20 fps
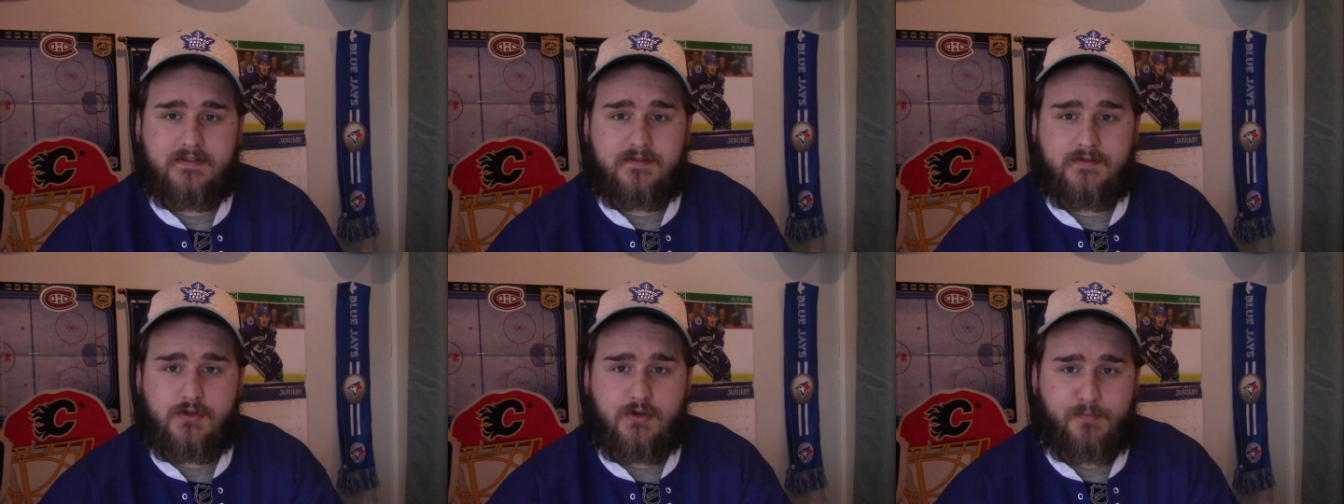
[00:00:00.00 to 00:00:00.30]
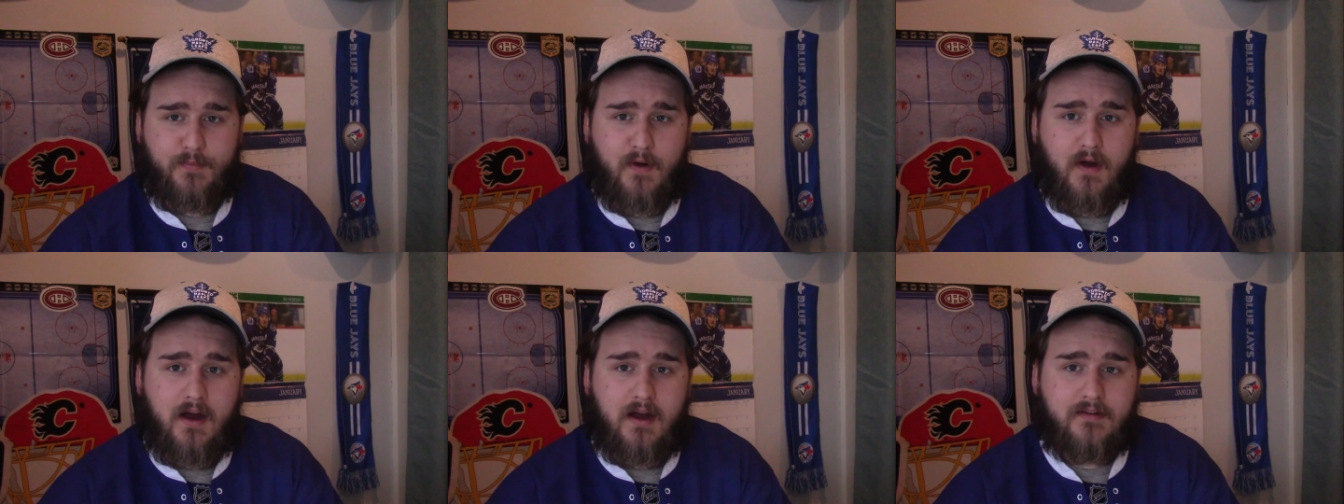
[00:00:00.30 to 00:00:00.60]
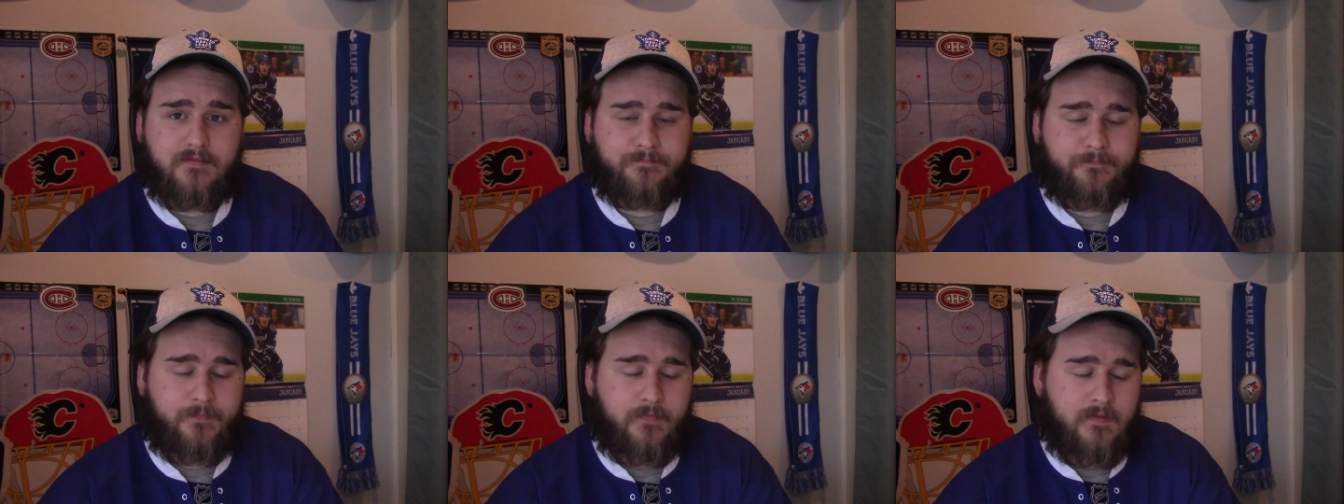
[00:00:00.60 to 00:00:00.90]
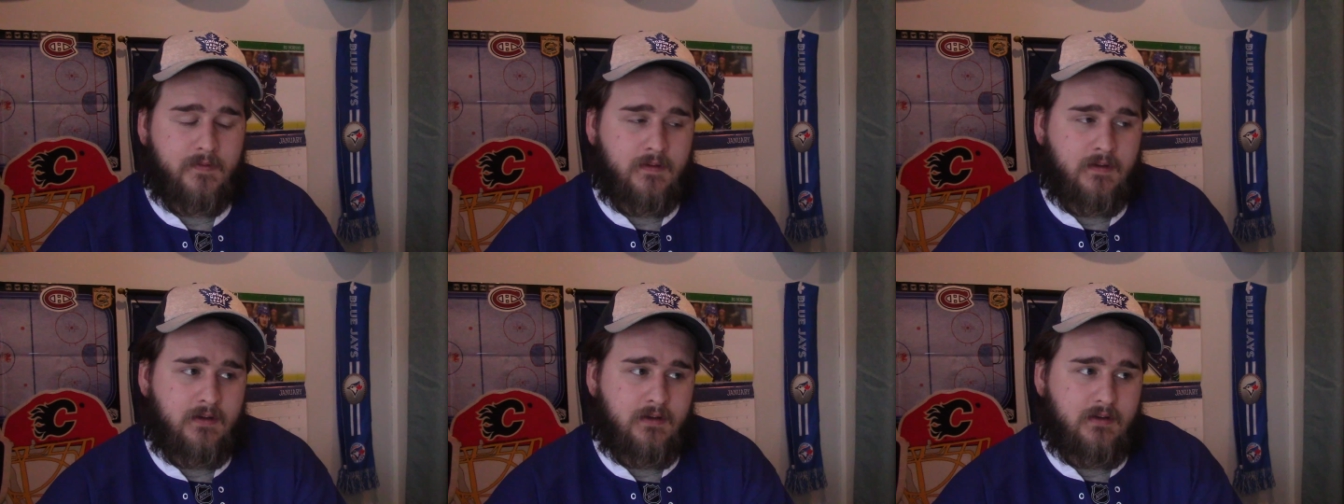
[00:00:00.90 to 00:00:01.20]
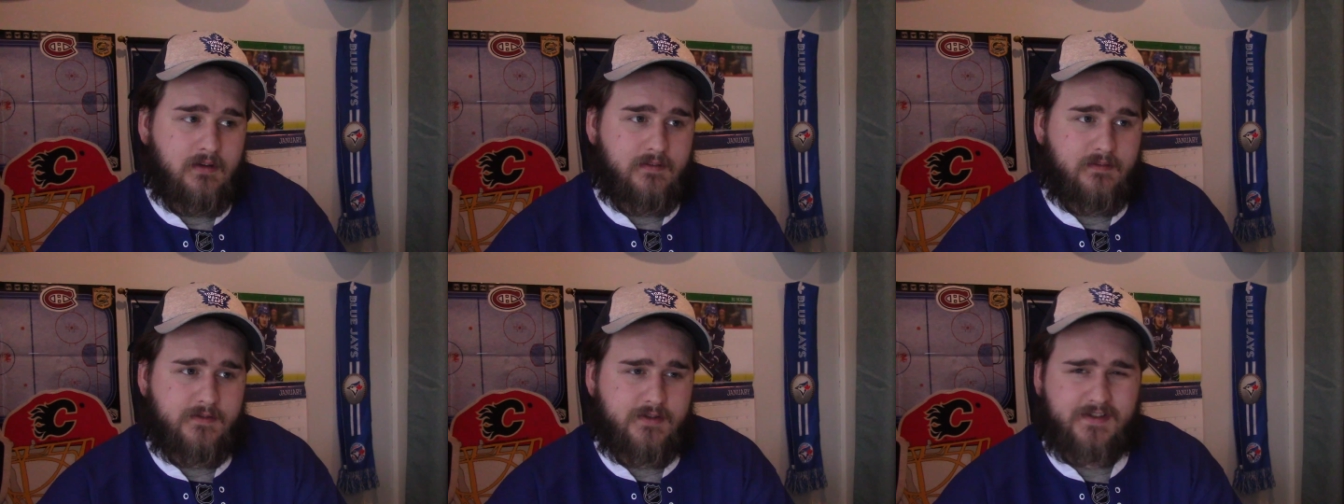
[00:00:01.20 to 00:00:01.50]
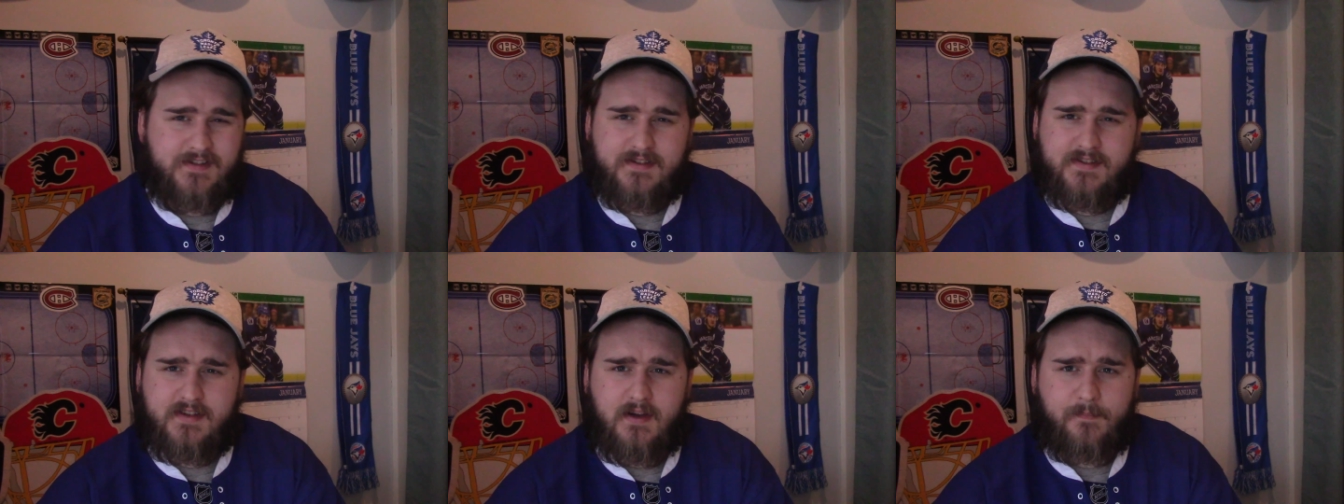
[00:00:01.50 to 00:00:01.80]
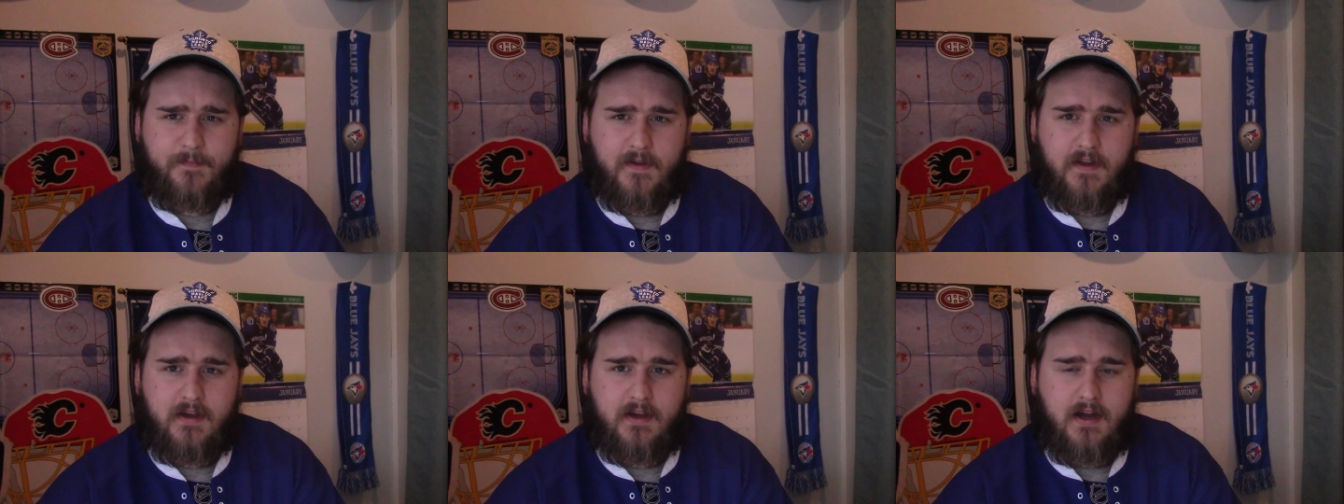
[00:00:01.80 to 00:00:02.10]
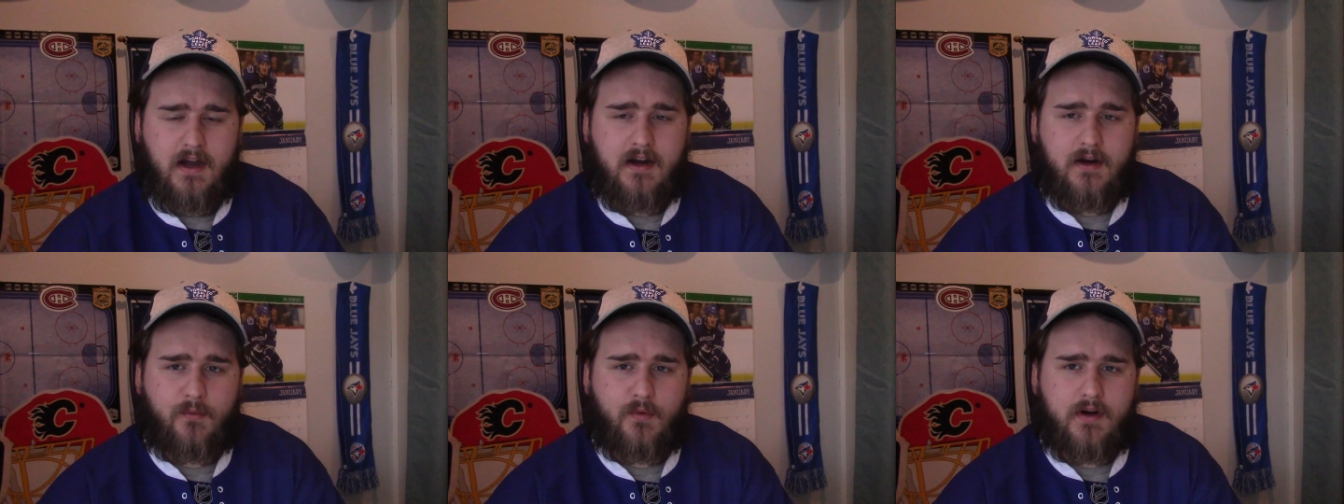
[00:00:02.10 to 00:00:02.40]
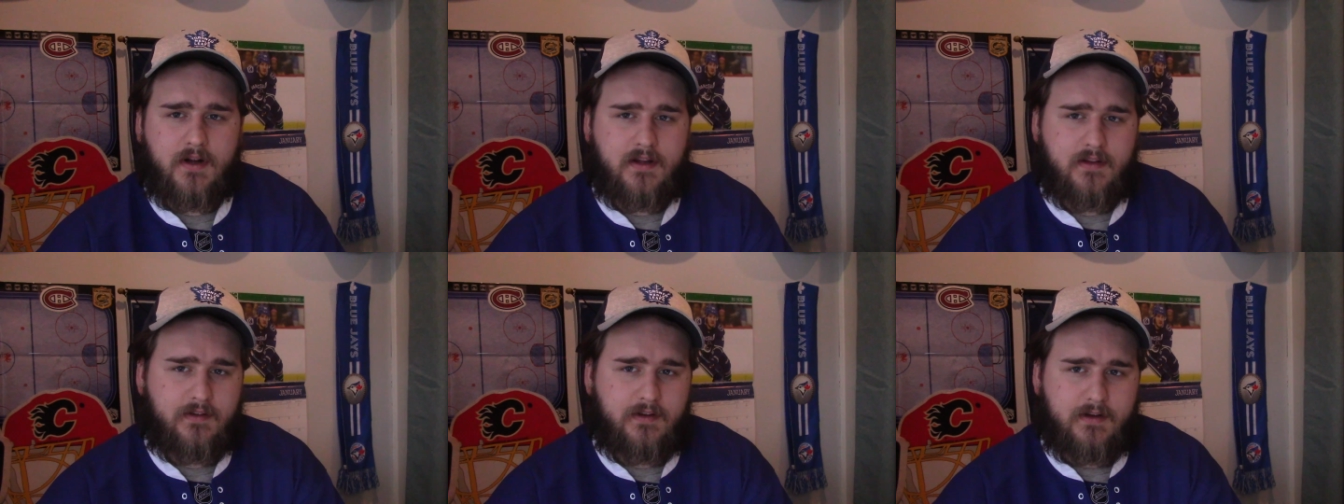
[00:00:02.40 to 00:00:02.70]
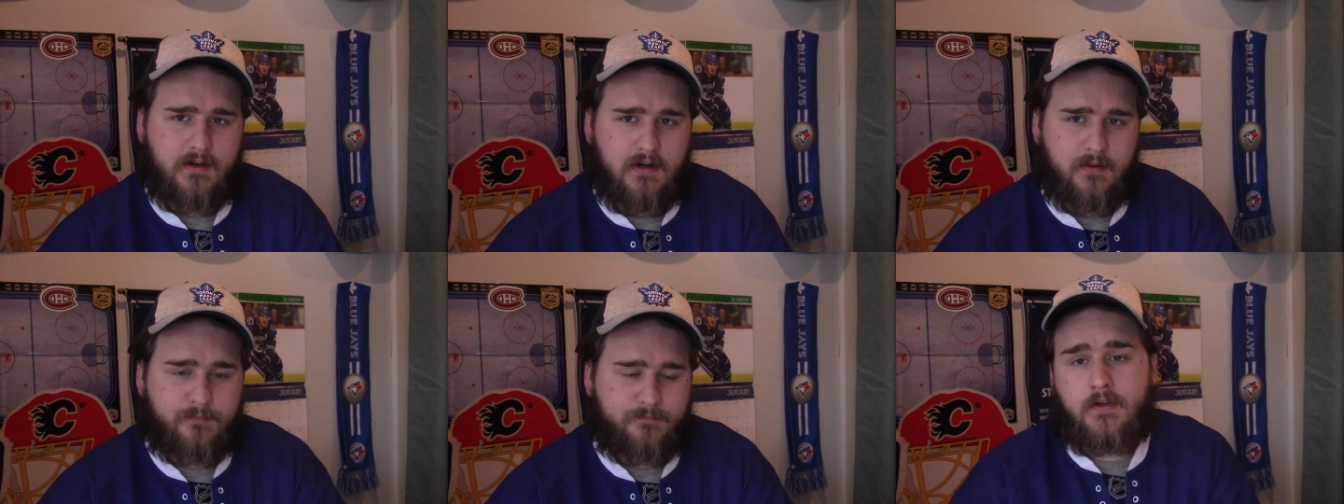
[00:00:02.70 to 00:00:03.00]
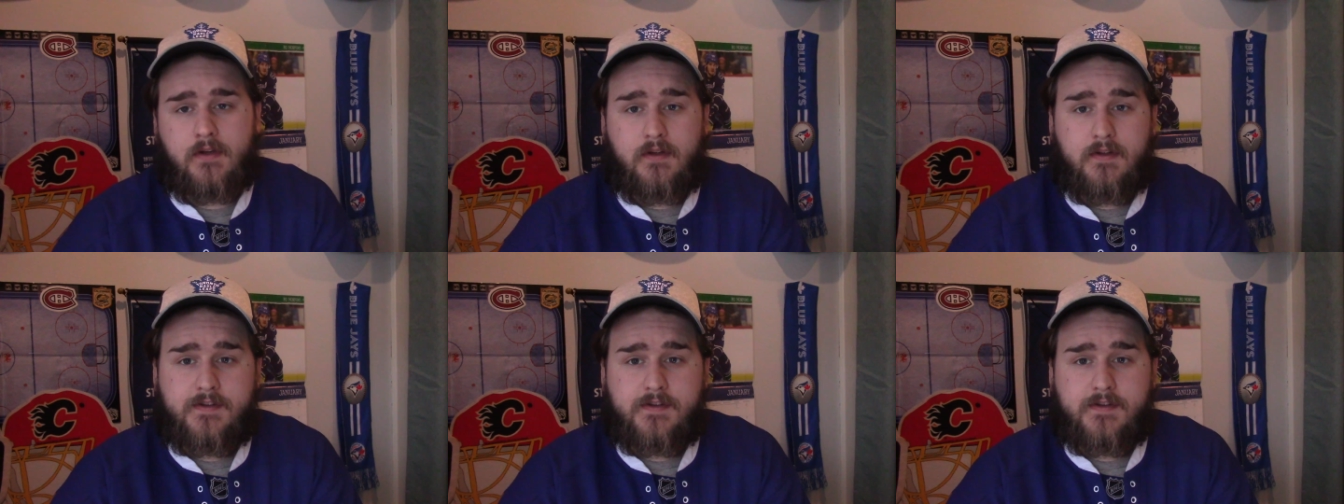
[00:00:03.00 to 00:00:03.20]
Shabbat, just something you kind of want to clean up.